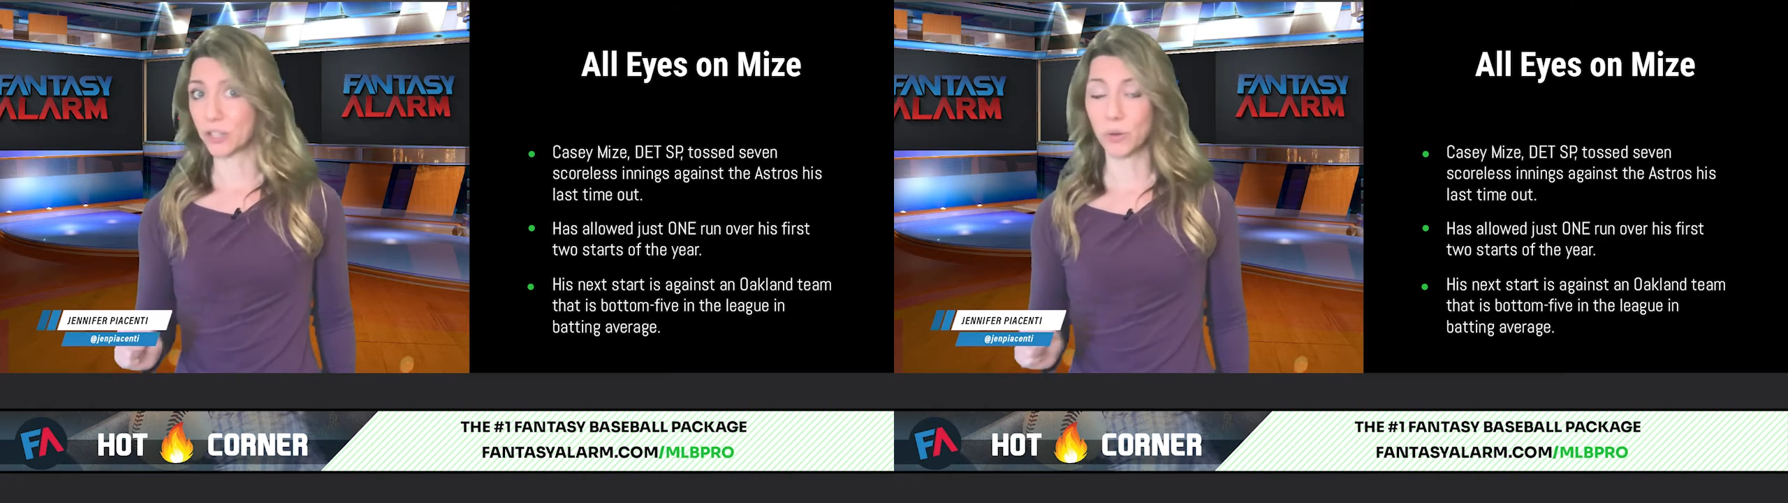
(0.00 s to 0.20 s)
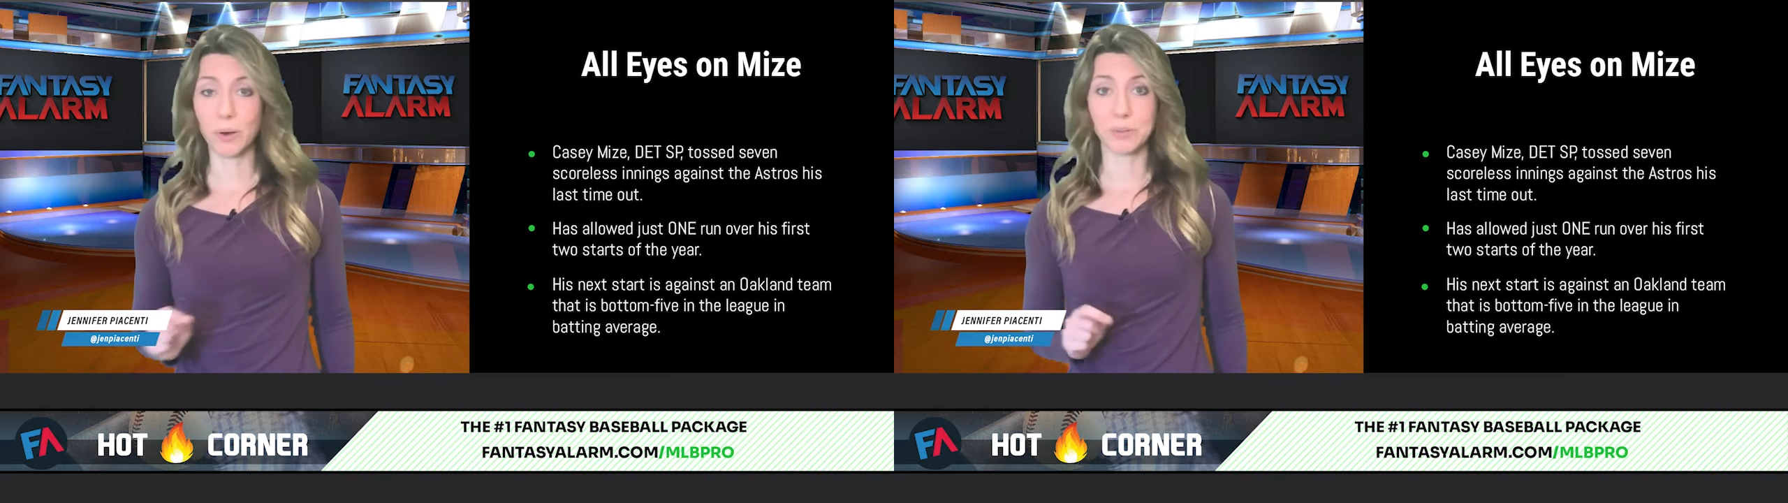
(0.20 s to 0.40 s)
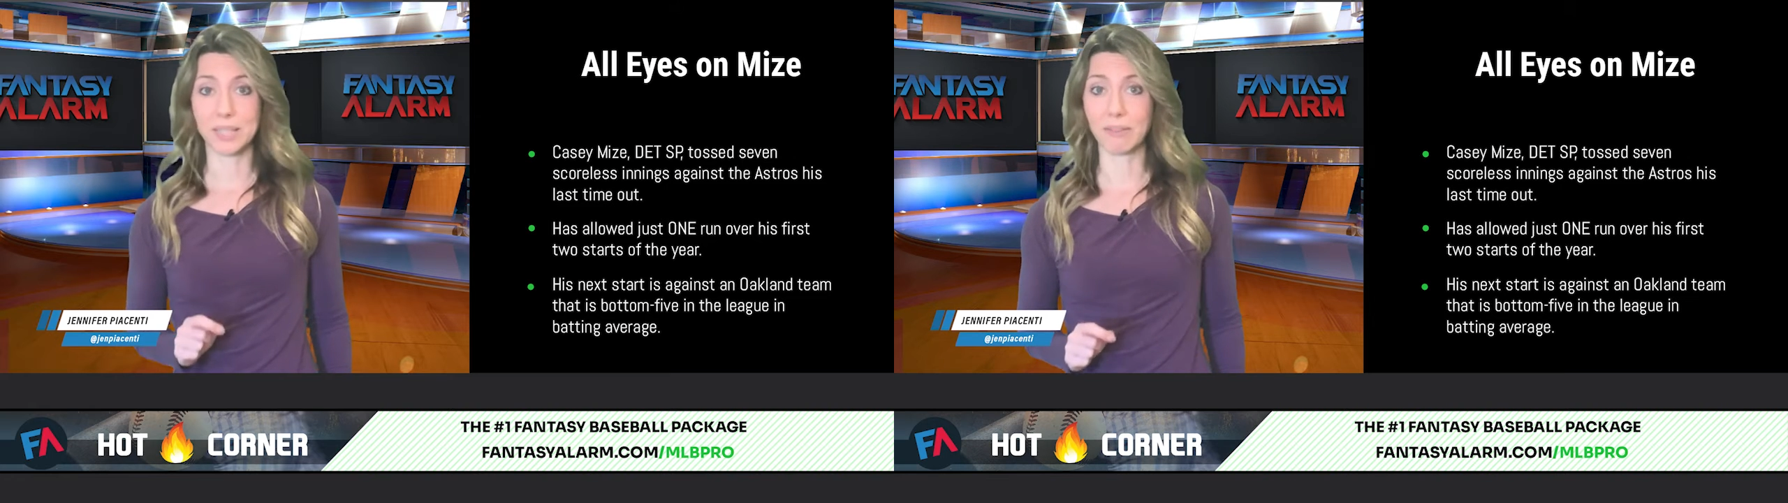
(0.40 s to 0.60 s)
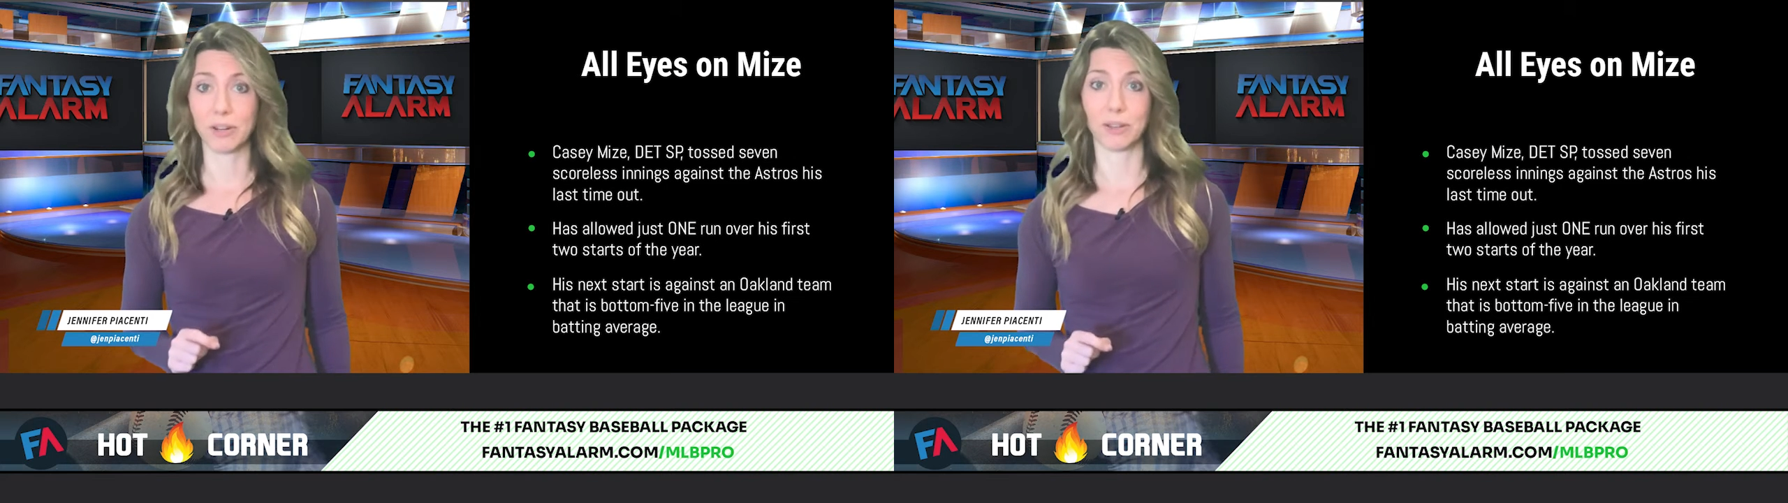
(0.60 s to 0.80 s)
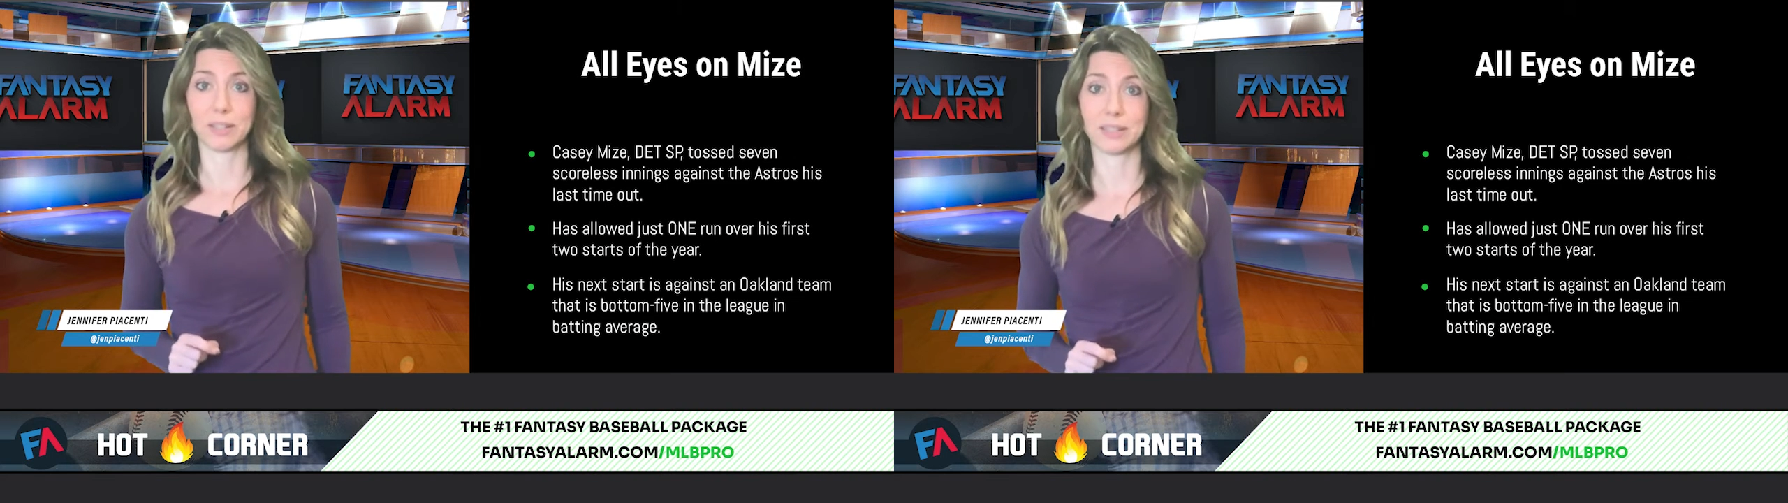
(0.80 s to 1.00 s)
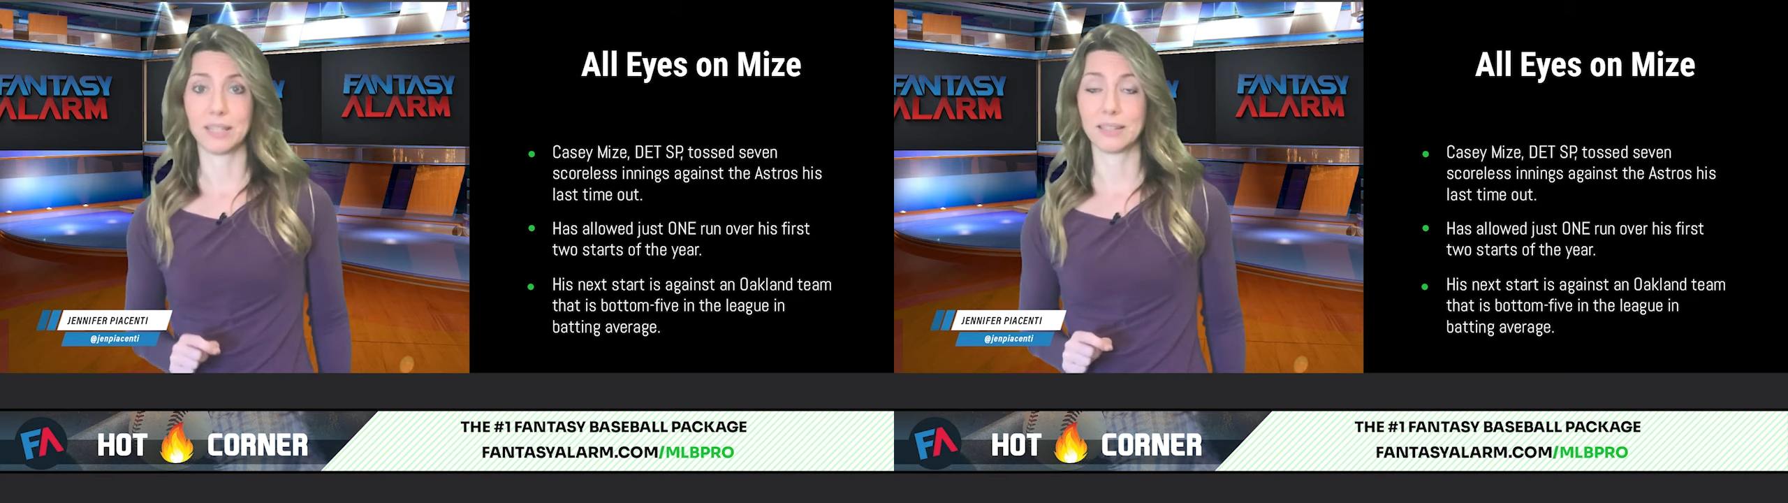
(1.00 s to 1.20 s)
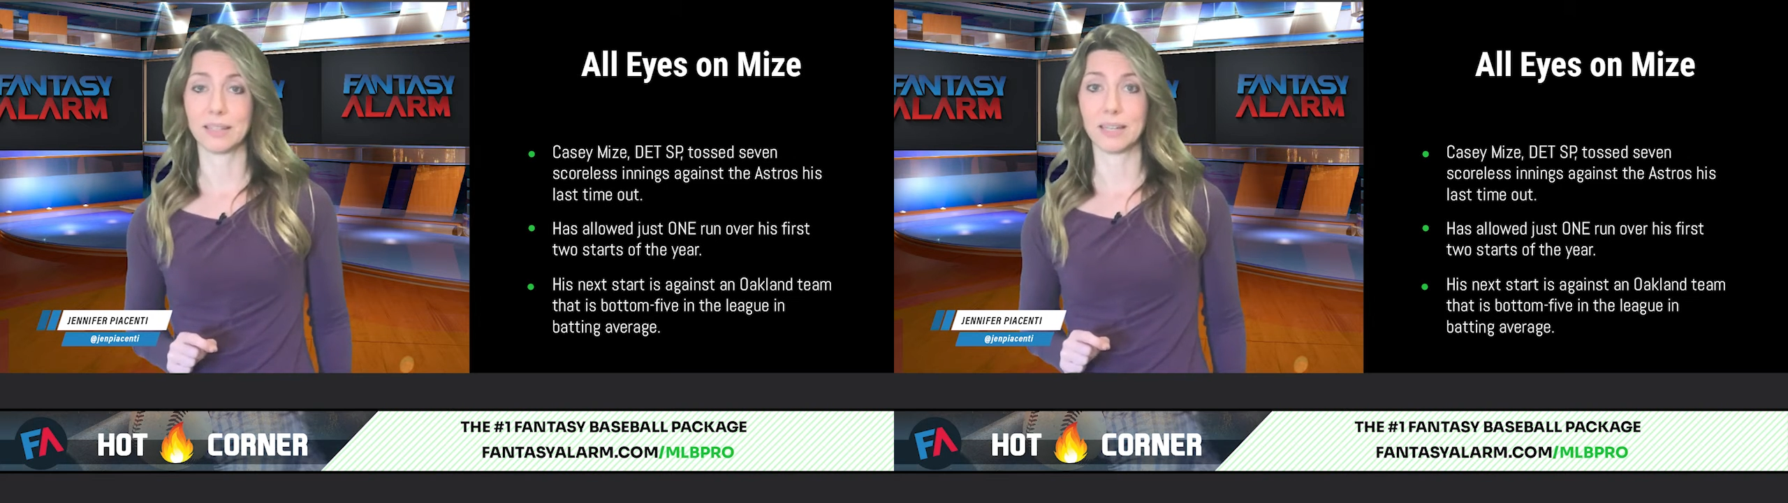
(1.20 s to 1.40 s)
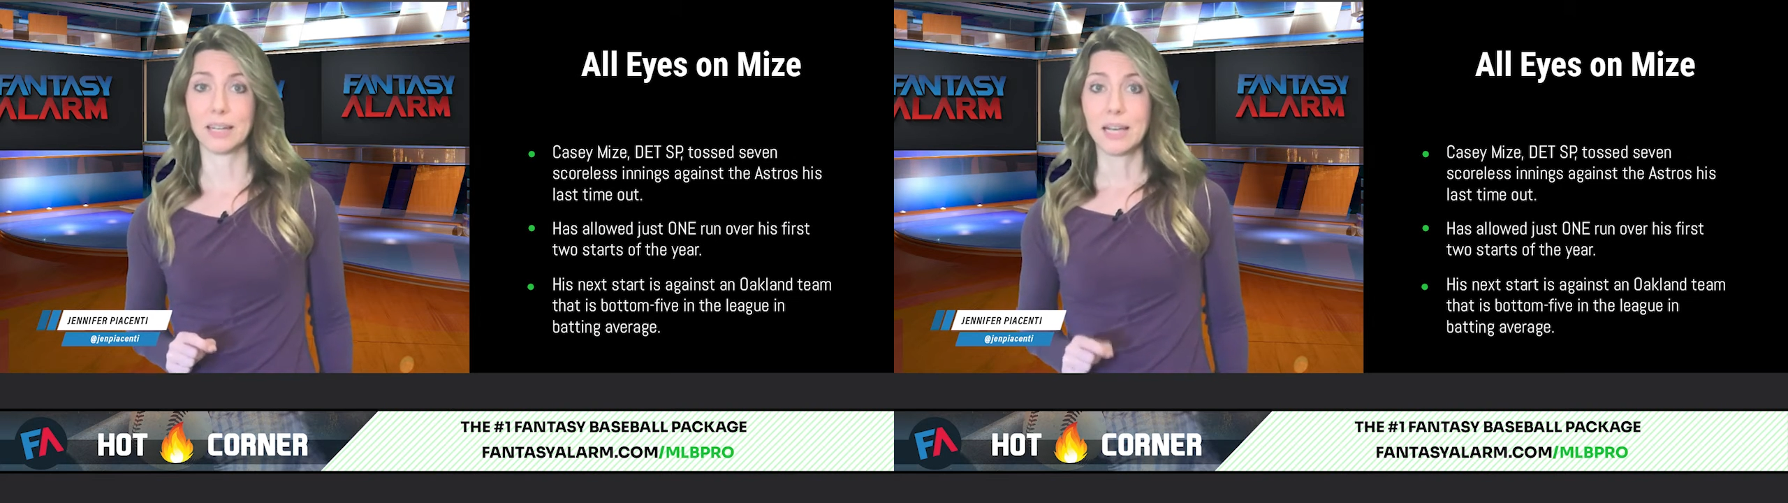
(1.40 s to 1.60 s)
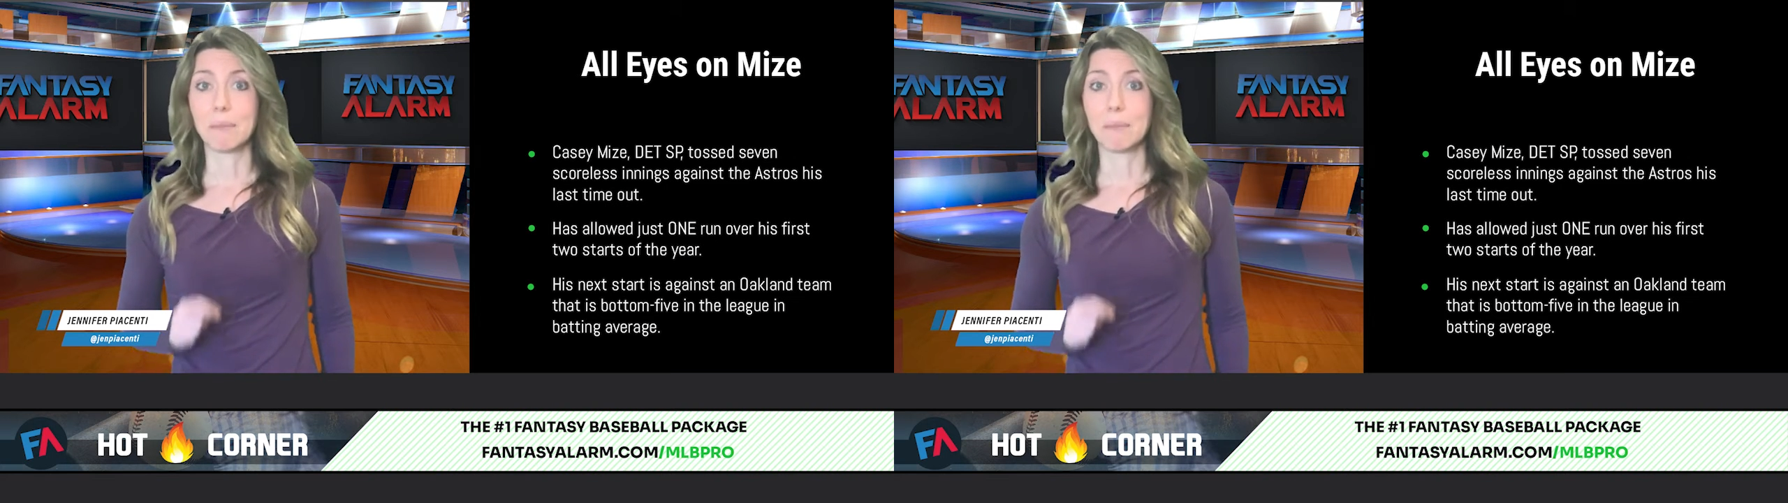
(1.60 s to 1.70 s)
207 on the season.